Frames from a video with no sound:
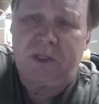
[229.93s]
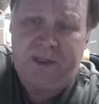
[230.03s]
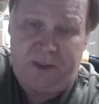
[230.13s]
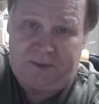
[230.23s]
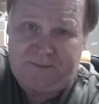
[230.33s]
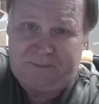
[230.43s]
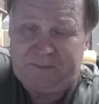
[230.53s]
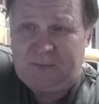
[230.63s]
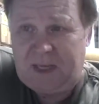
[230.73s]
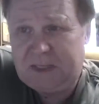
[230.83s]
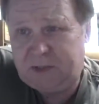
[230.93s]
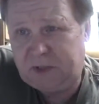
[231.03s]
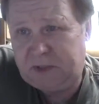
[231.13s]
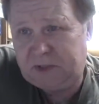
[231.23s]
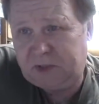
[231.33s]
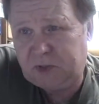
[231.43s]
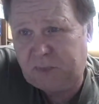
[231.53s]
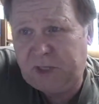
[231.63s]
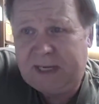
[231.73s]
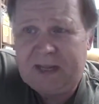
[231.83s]
clear as
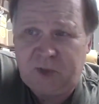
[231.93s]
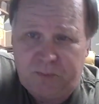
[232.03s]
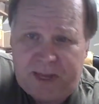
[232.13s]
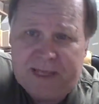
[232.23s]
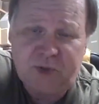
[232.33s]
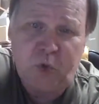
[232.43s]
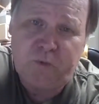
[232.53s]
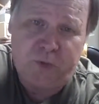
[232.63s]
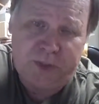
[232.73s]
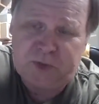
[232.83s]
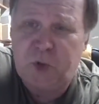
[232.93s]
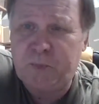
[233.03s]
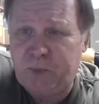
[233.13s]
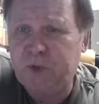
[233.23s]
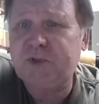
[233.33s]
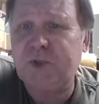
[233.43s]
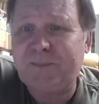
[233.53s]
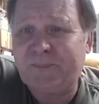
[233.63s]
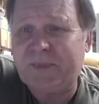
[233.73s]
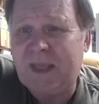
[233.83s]
Jesus played out the Passover in his own
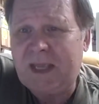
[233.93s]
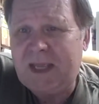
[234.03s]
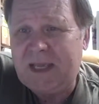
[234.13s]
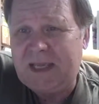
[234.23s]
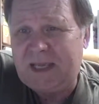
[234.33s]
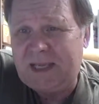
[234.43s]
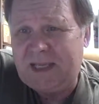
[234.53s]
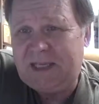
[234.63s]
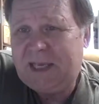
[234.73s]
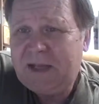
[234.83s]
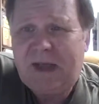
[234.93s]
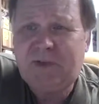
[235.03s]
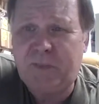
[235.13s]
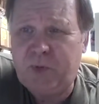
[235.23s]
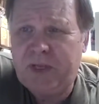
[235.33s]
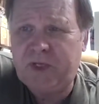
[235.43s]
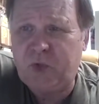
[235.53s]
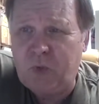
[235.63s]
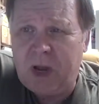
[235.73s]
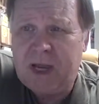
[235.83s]
person. He held out the bread
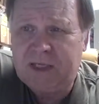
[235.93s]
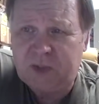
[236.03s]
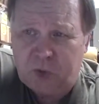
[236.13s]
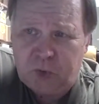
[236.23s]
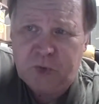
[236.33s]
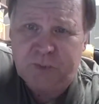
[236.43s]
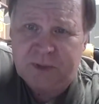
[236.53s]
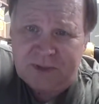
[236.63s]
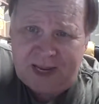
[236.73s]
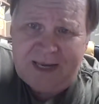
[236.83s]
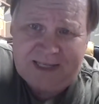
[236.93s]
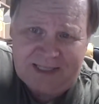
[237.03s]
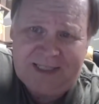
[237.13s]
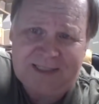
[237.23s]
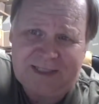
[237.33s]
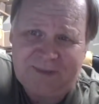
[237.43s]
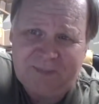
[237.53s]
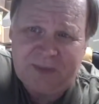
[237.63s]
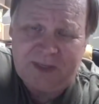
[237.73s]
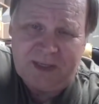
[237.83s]
and the wine and told them to take and eat.
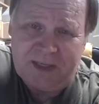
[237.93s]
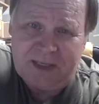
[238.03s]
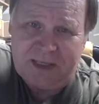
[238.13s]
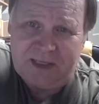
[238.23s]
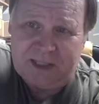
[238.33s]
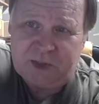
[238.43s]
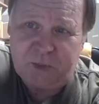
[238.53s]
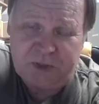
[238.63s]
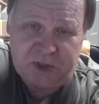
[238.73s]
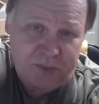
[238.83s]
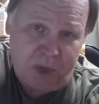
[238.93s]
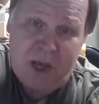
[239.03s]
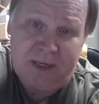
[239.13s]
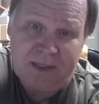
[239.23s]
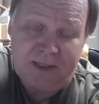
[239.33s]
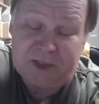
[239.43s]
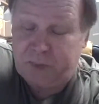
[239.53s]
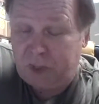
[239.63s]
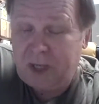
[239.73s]
This was his body and his